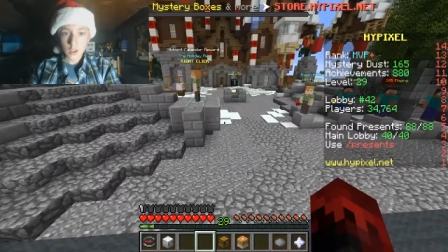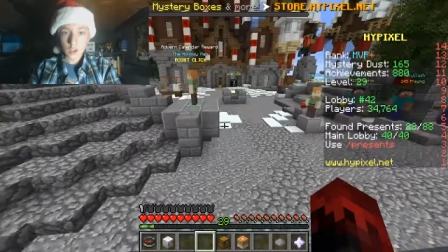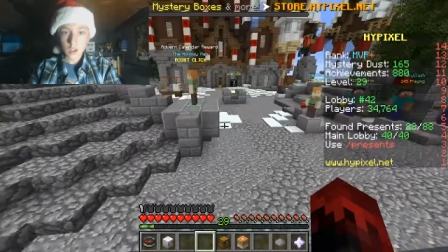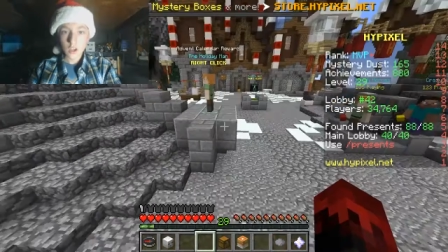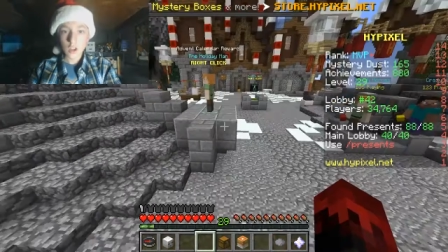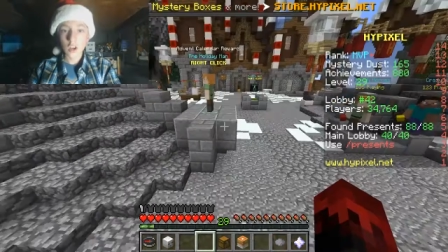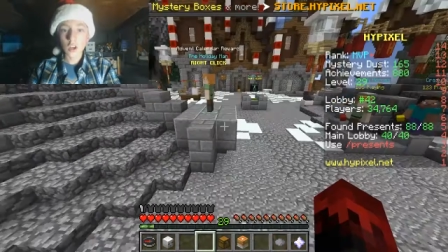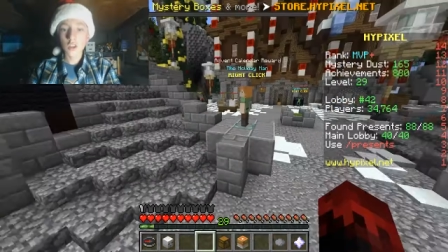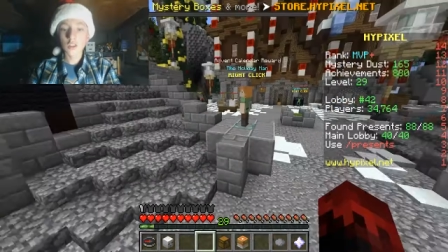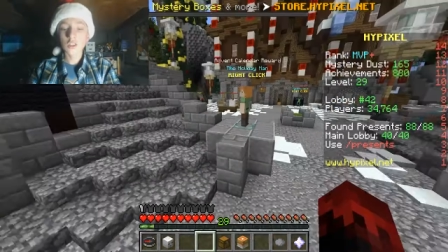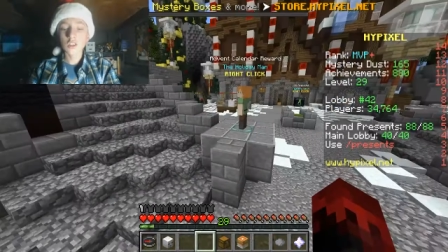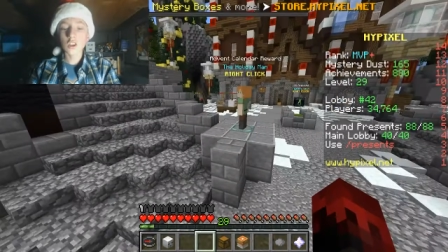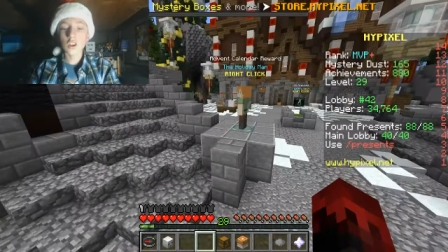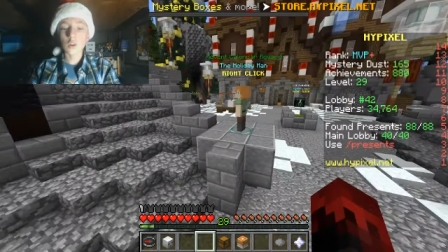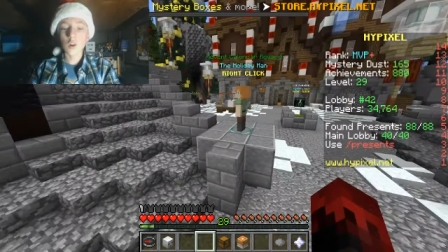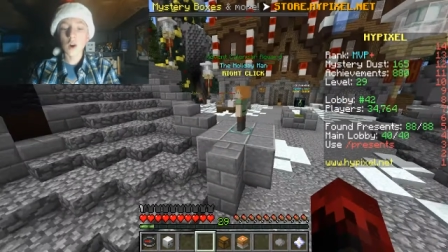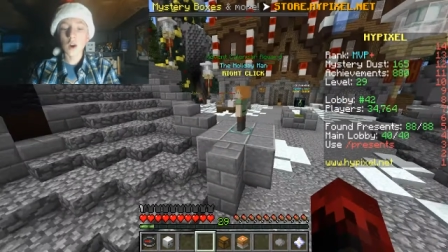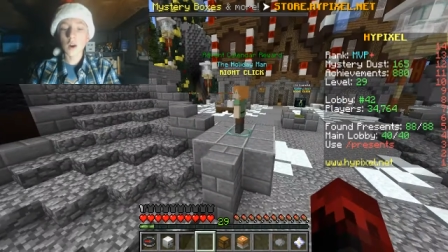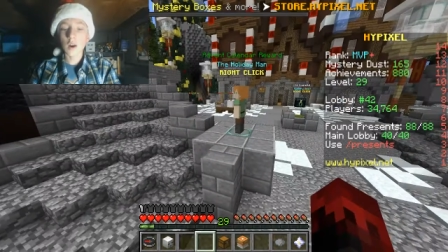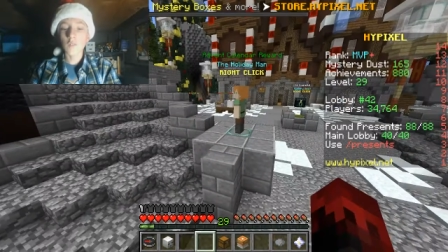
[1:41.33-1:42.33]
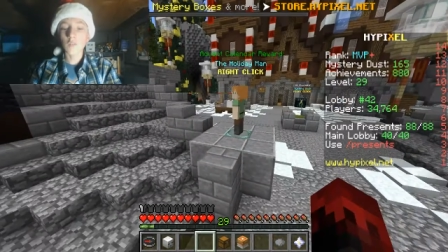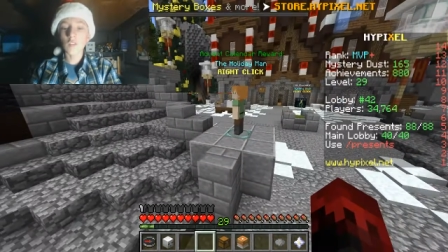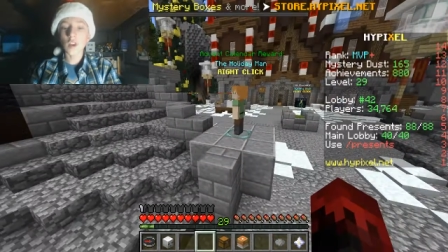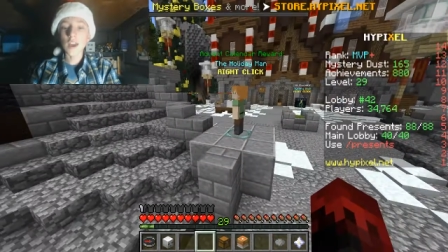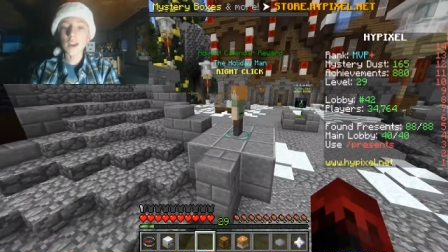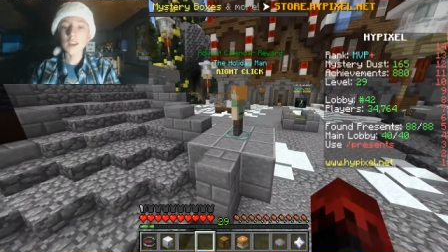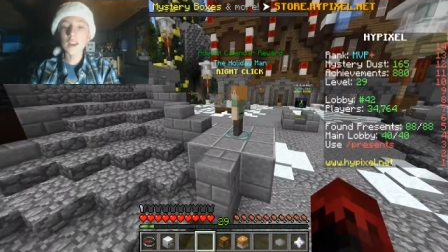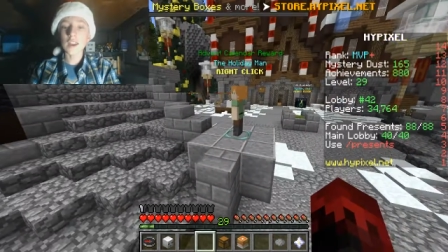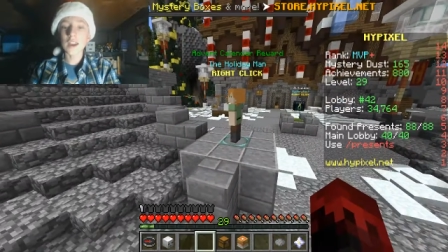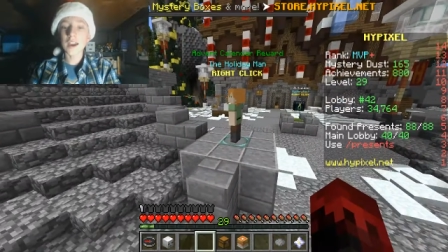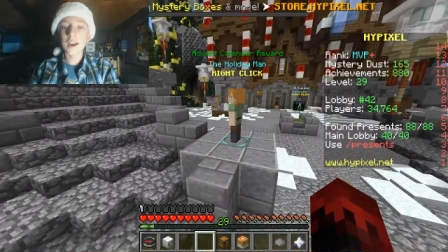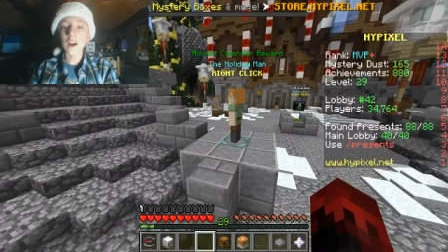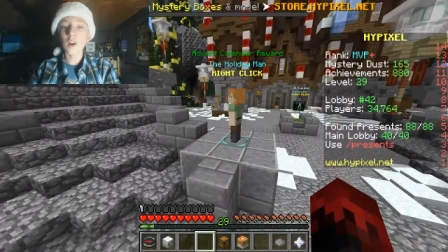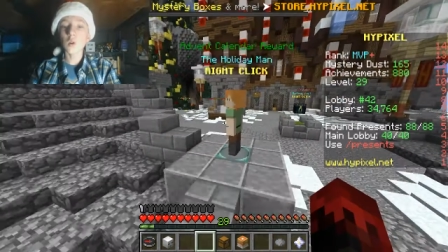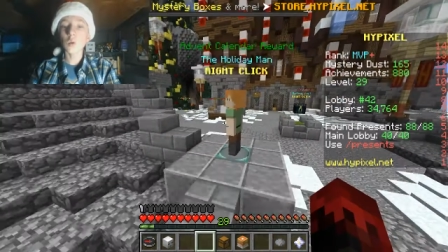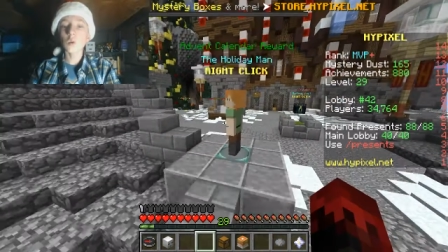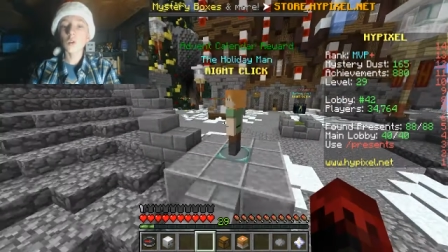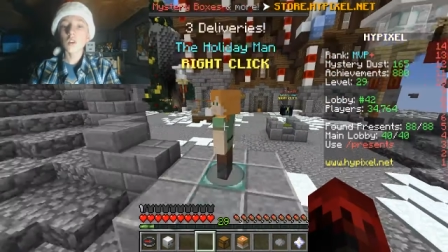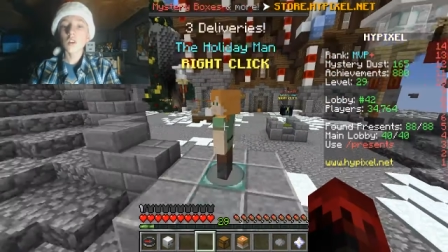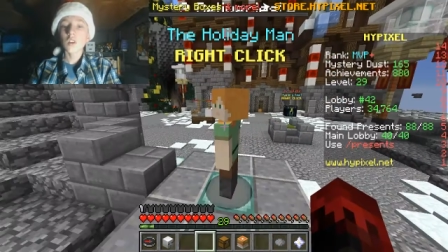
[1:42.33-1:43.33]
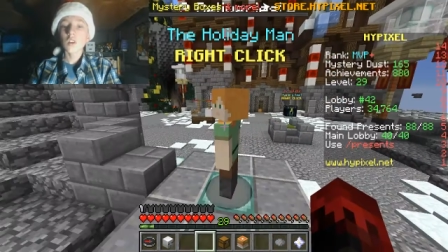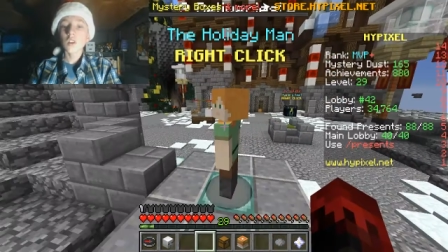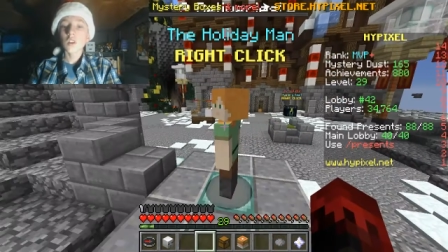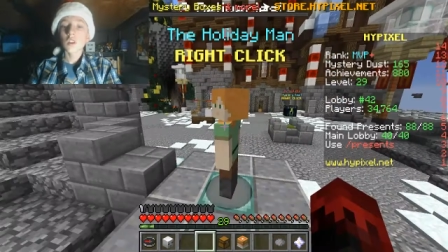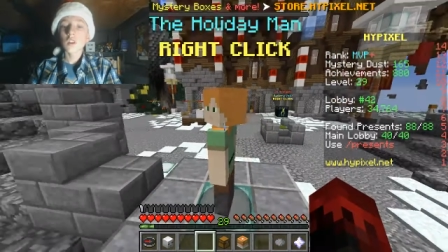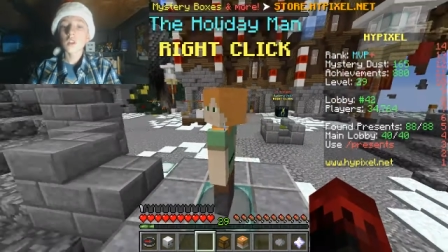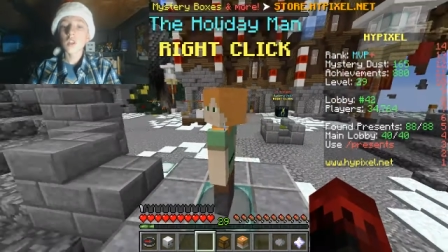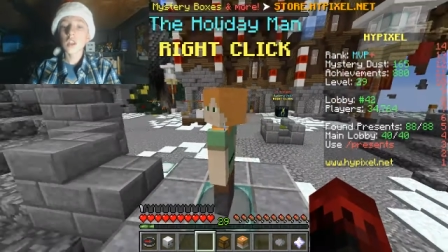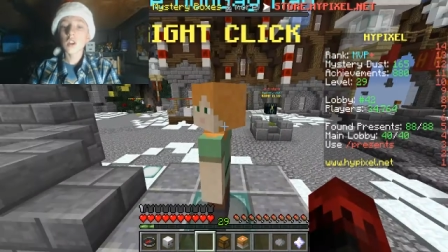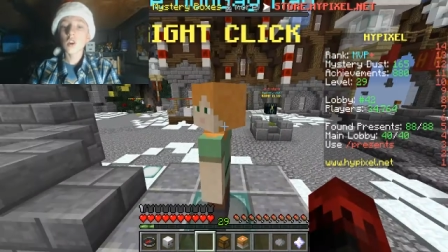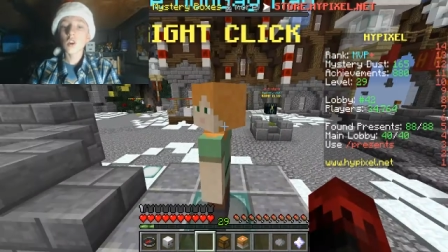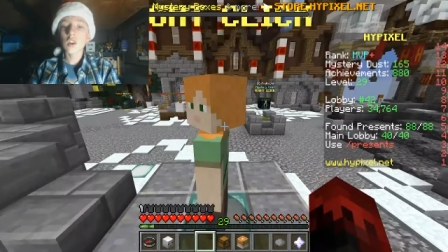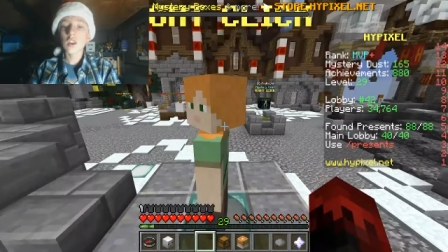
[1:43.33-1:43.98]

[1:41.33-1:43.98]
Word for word: And also, um, right now, there